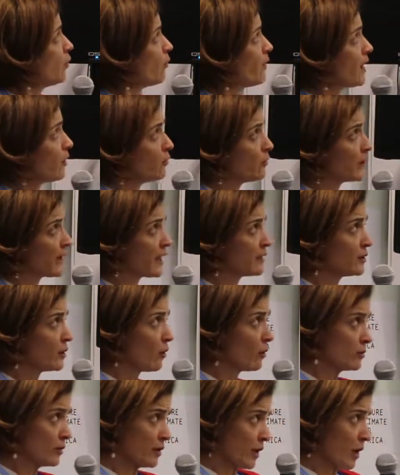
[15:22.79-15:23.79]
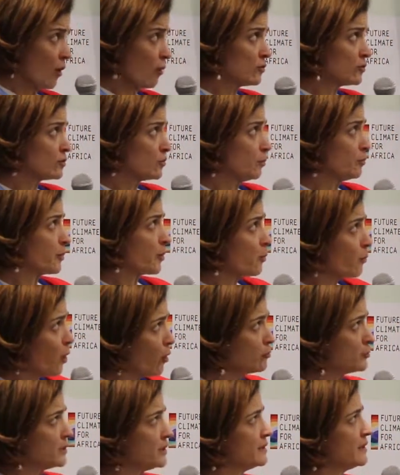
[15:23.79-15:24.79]
Well, we can also
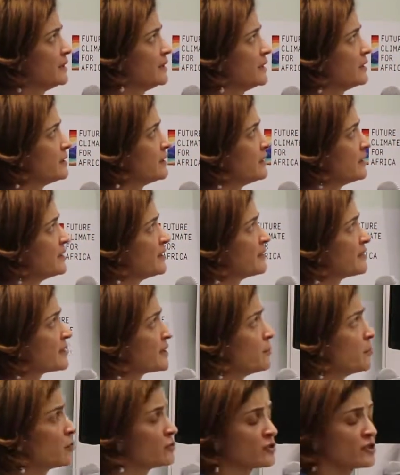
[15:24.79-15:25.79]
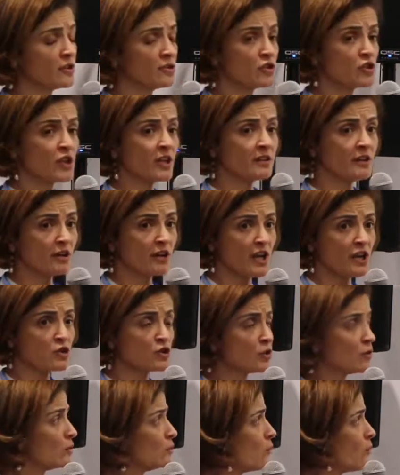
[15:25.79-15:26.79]
promote the distributed
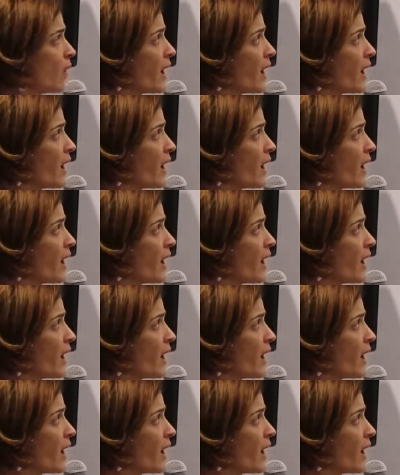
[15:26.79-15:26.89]
generation.